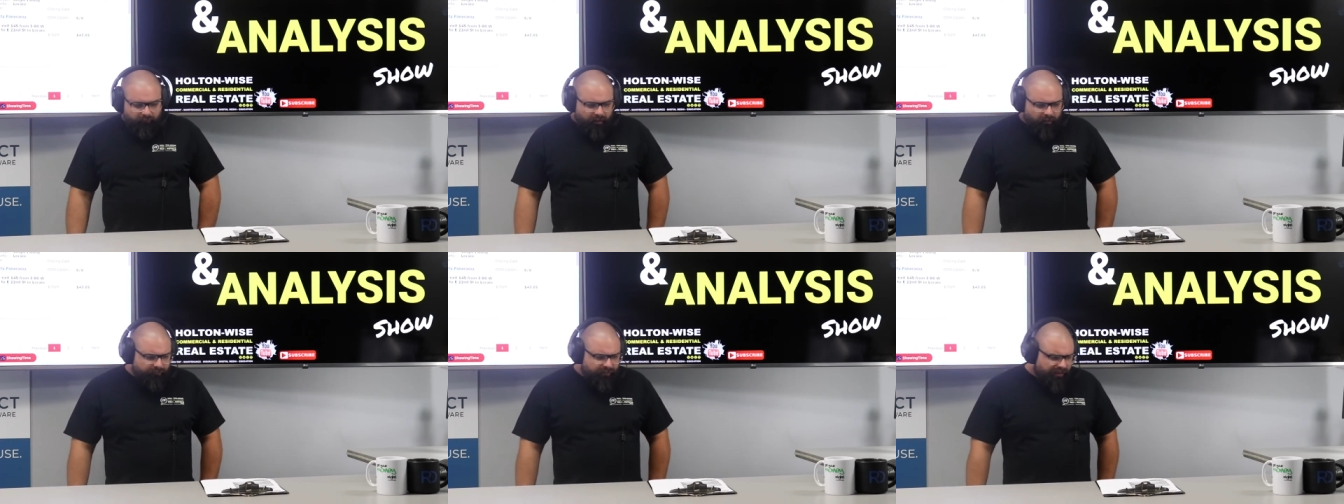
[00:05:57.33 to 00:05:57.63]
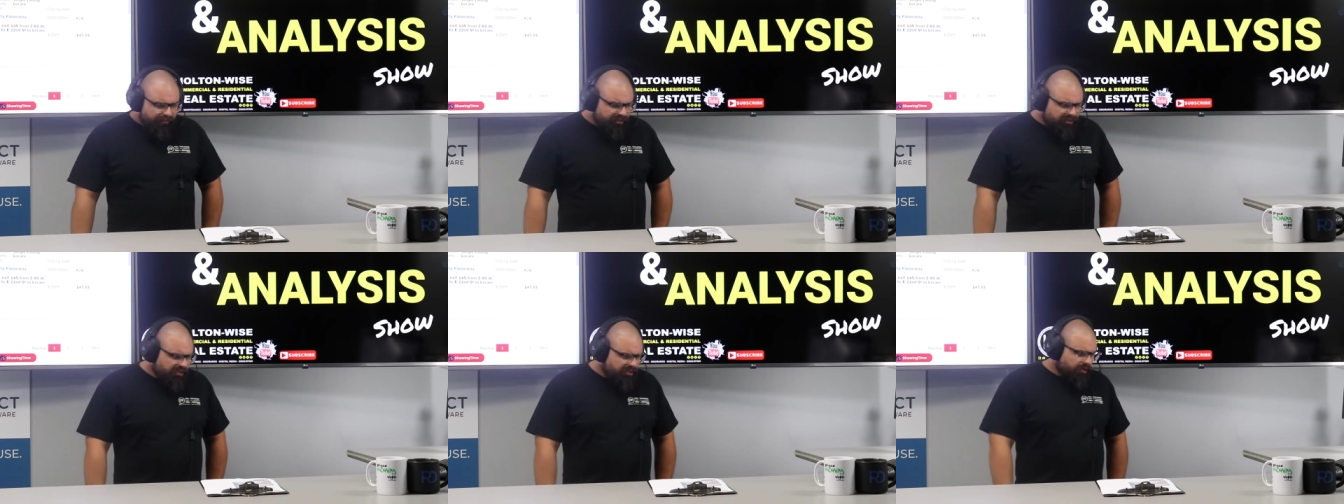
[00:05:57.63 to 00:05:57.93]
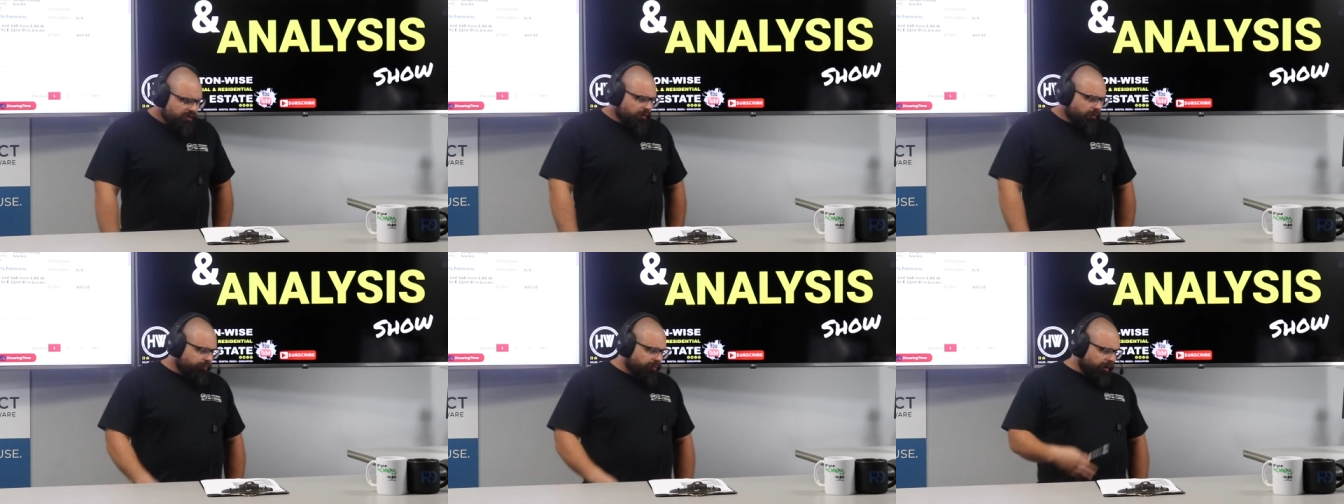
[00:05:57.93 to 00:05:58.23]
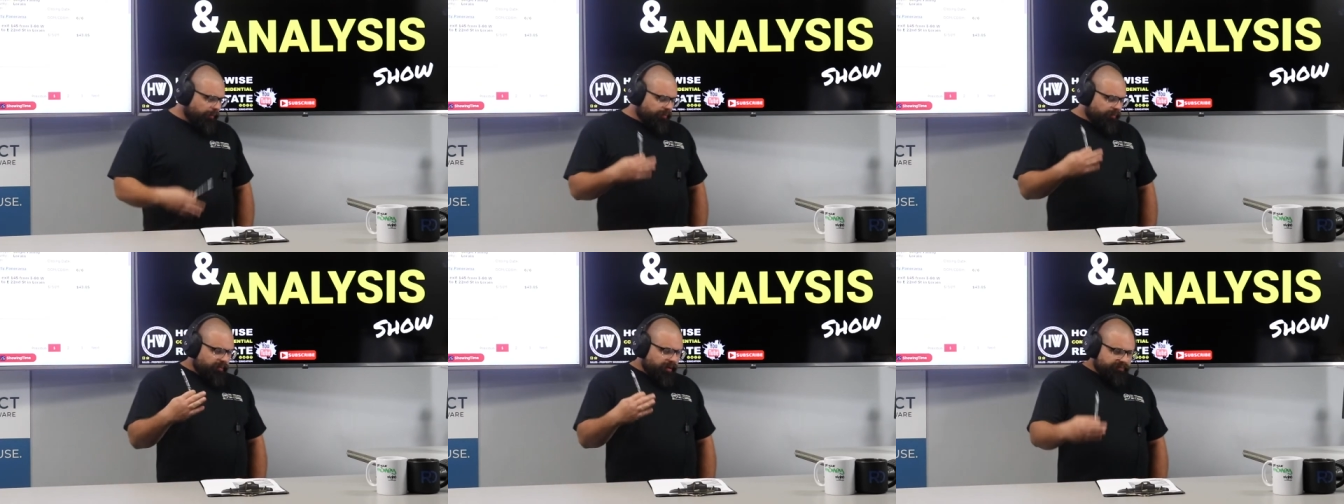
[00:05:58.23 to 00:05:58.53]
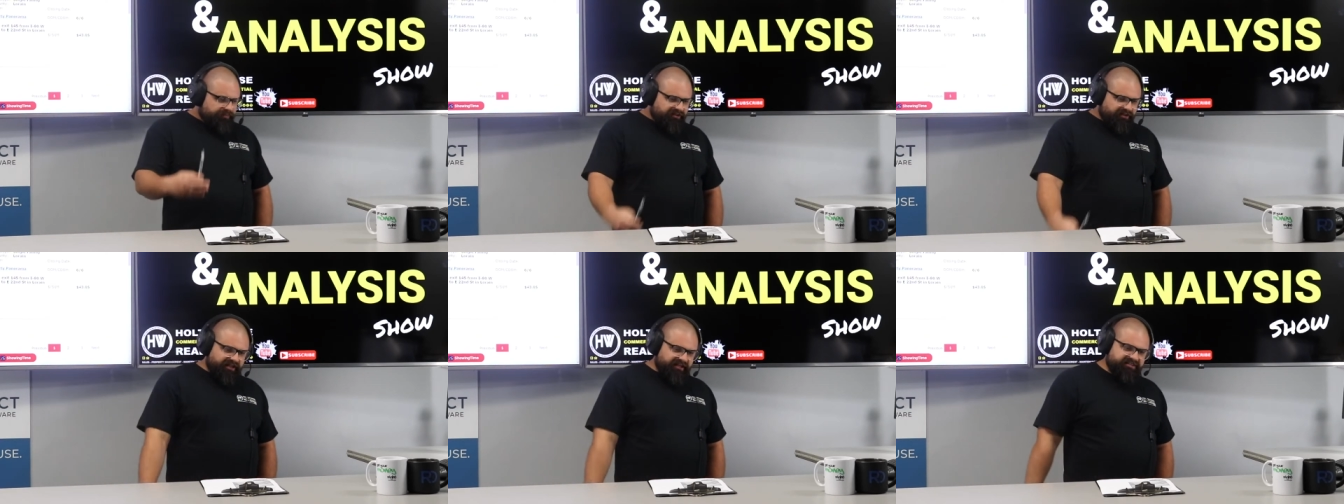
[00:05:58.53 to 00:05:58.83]
Maybe bump them up
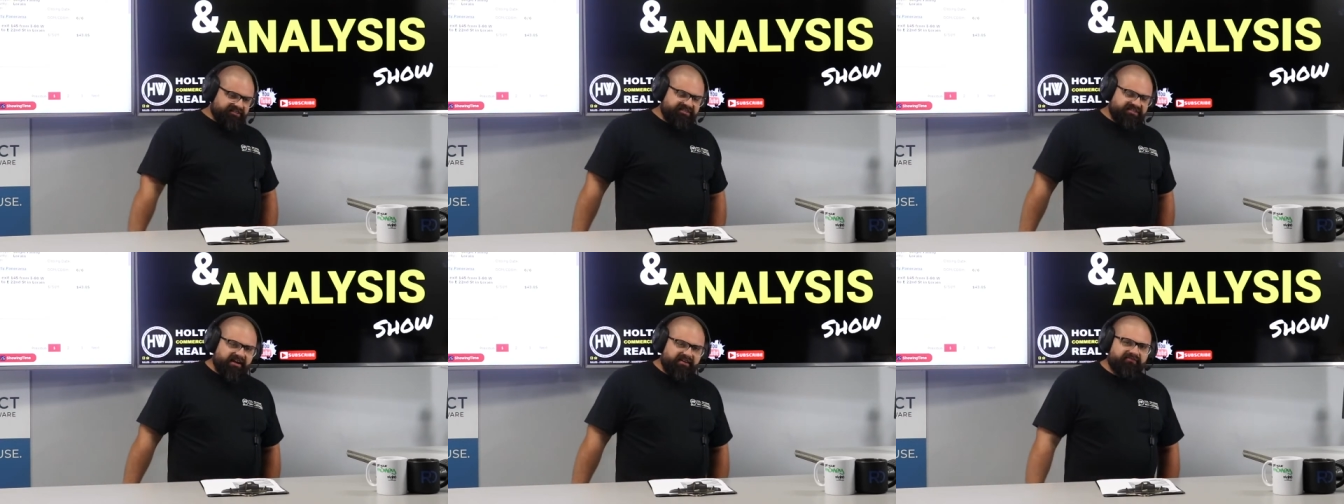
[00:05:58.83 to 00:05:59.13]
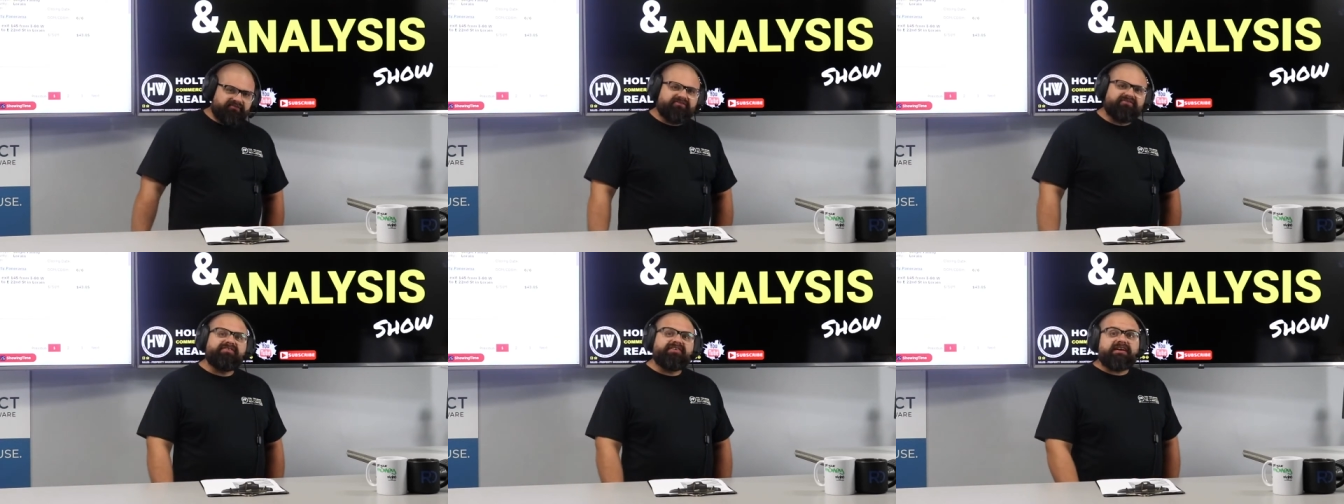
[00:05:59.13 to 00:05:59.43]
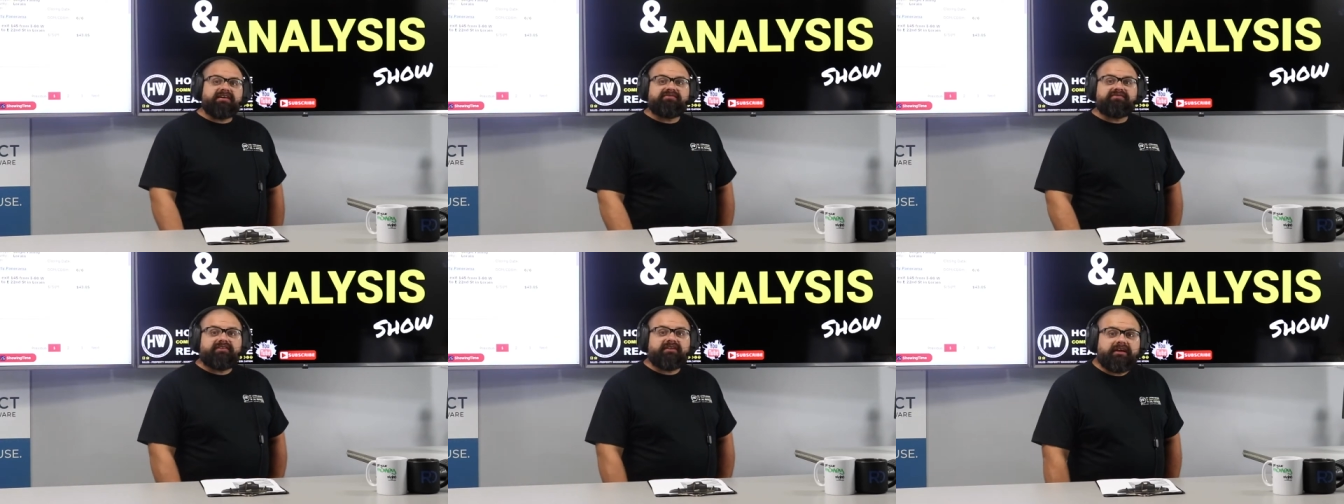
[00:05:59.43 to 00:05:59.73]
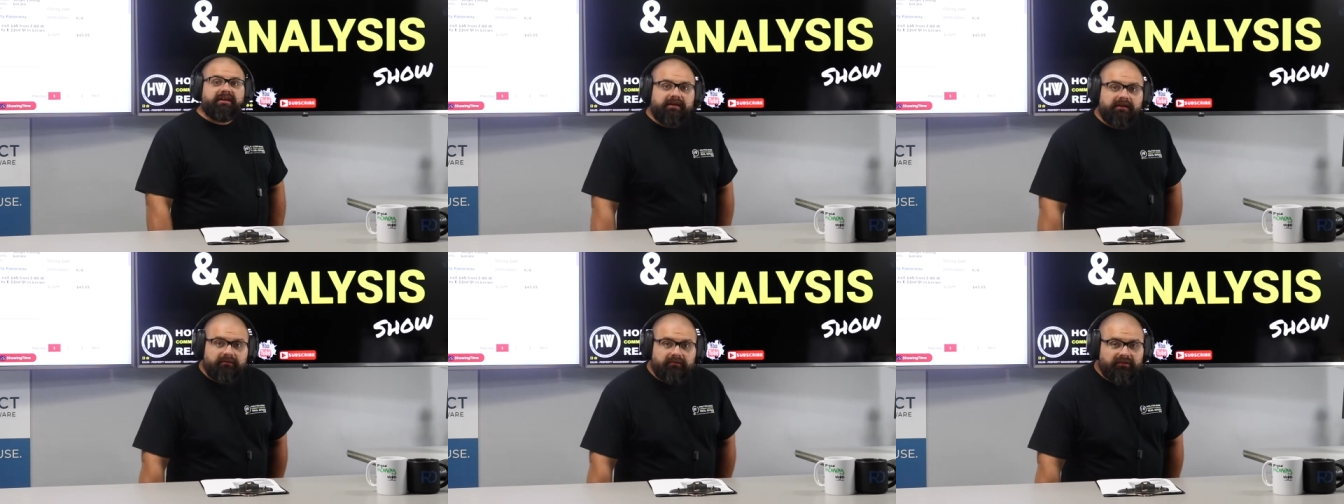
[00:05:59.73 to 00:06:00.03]
to like 750